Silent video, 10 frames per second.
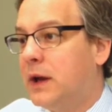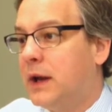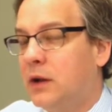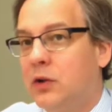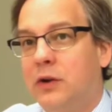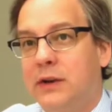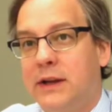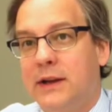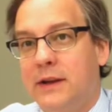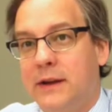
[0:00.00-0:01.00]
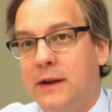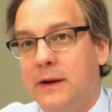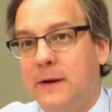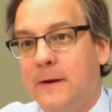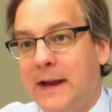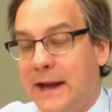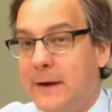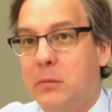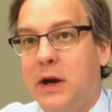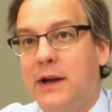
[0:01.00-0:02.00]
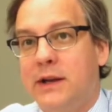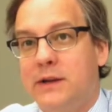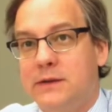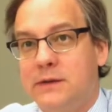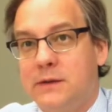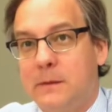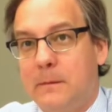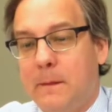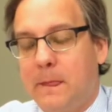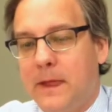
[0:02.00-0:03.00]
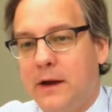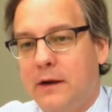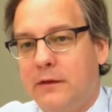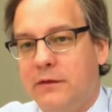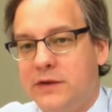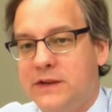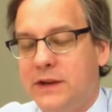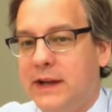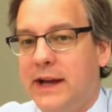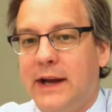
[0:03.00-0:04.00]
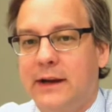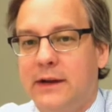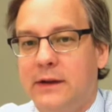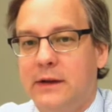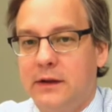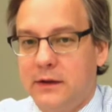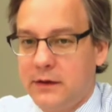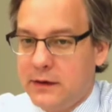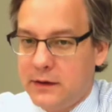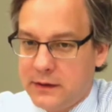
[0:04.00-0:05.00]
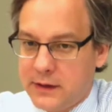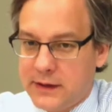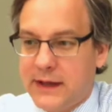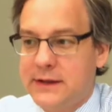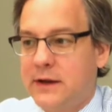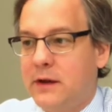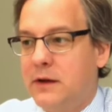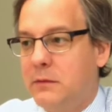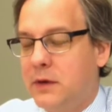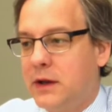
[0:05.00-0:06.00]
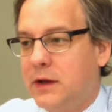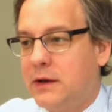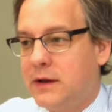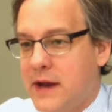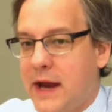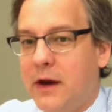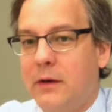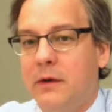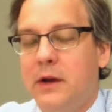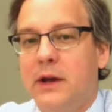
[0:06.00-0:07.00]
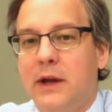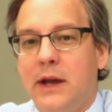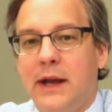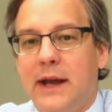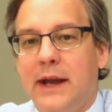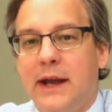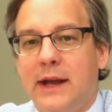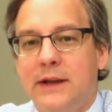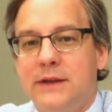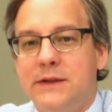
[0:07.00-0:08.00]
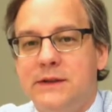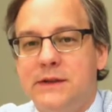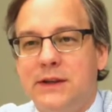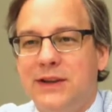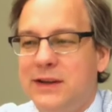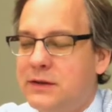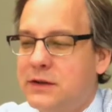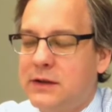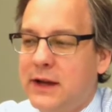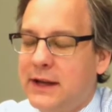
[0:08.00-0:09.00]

and looked at their antibodies for celiac. at that time and now. And I